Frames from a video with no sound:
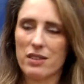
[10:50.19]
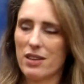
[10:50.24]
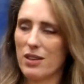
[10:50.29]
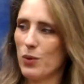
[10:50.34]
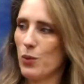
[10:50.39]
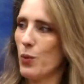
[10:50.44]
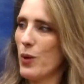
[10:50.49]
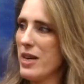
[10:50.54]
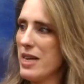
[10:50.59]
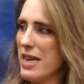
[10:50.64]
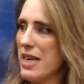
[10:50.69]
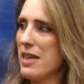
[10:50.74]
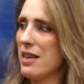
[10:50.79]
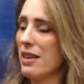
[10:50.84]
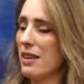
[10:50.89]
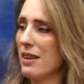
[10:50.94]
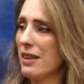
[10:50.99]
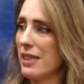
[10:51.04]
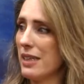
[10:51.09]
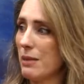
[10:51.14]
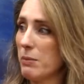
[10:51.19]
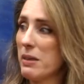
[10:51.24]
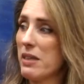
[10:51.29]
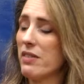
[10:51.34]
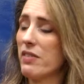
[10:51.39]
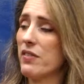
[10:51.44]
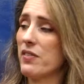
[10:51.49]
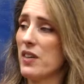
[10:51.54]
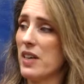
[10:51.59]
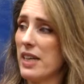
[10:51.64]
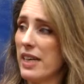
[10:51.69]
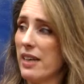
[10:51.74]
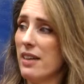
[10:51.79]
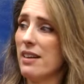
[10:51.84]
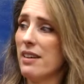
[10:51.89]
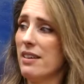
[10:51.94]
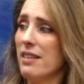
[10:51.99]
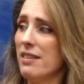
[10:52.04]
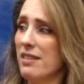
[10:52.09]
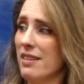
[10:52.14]
And we need a little bit of
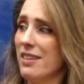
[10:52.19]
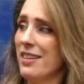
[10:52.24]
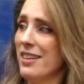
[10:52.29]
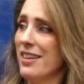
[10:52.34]
fire